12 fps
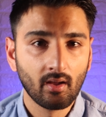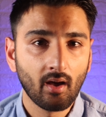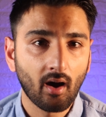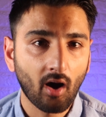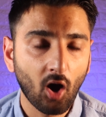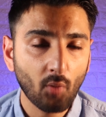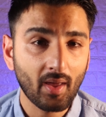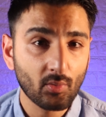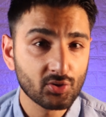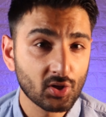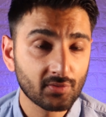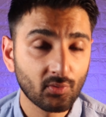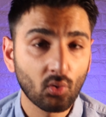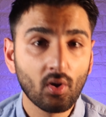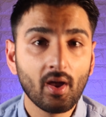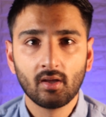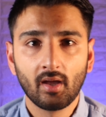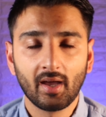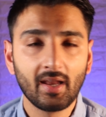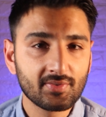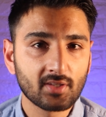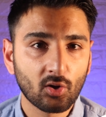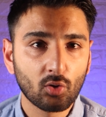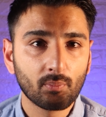I hope that was useful, and if so,